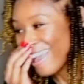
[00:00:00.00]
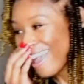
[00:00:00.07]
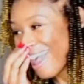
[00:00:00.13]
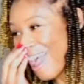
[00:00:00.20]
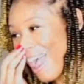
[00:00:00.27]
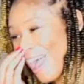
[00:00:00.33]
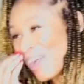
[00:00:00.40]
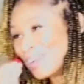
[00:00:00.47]
It
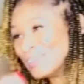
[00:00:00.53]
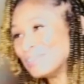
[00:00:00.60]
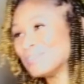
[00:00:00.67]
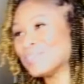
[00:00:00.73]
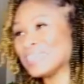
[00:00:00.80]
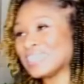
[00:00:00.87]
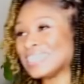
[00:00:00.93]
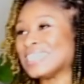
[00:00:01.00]
sounds like an
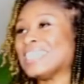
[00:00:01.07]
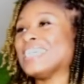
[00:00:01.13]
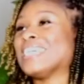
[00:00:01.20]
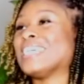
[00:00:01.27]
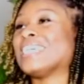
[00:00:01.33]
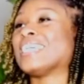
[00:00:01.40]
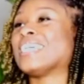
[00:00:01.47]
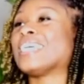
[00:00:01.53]
easy
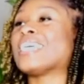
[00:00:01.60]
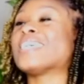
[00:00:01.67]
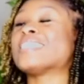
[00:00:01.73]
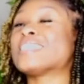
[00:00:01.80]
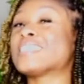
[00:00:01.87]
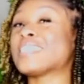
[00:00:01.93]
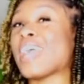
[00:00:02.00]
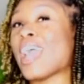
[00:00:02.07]
thing, right?
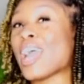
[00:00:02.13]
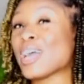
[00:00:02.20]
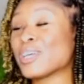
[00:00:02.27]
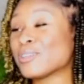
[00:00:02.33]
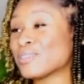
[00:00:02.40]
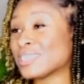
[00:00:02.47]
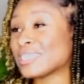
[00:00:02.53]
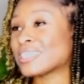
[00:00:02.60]
Forgive and
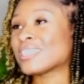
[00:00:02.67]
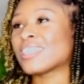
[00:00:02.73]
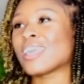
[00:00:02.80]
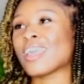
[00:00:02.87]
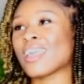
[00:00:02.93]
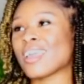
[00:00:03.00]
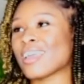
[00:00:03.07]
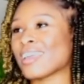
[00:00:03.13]
forget. Like,
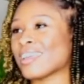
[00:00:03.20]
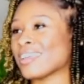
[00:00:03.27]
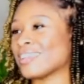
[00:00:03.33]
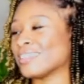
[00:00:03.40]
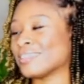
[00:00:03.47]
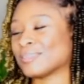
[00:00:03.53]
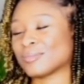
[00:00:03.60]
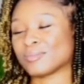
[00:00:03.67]

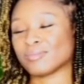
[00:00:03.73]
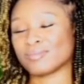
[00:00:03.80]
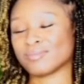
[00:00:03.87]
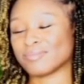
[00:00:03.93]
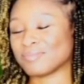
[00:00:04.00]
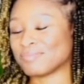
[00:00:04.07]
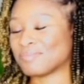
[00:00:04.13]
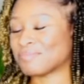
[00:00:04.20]
it's
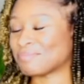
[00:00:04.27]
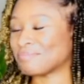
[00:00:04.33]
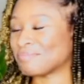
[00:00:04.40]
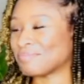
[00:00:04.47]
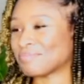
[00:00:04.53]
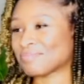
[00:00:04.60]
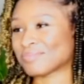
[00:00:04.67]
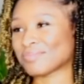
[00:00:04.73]
very
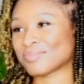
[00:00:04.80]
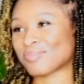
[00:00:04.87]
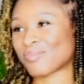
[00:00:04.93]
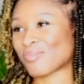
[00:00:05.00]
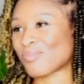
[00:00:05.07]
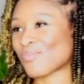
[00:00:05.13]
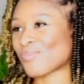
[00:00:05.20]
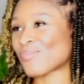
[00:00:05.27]
easy to
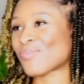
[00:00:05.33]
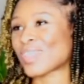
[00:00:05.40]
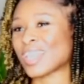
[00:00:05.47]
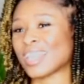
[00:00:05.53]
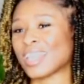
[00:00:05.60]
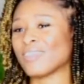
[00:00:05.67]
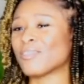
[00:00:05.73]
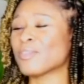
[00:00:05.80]
say.
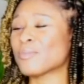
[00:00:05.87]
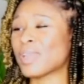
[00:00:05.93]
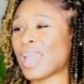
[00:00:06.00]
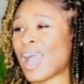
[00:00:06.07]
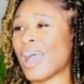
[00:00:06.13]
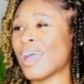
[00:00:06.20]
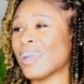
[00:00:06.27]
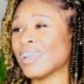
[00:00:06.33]
Yeah, and for me,
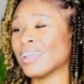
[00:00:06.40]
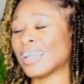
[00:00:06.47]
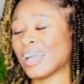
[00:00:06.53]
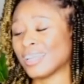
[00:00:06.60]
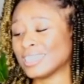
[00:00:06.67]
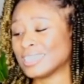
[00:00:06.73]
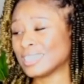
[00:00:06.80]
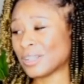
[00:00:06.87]
I
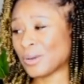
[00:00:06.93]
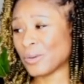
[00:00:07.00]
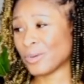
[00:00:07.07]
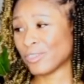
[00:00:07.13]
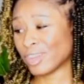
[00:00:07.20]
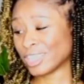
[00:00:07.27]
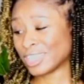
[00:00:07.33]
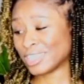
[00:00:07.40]
tend to hold
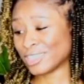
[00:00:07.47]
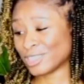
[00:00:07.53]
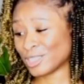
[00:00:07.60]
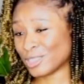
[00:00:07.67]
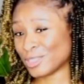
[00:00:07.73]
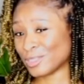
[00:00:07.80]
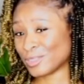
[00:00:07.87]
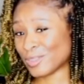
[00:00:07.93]
grudges too.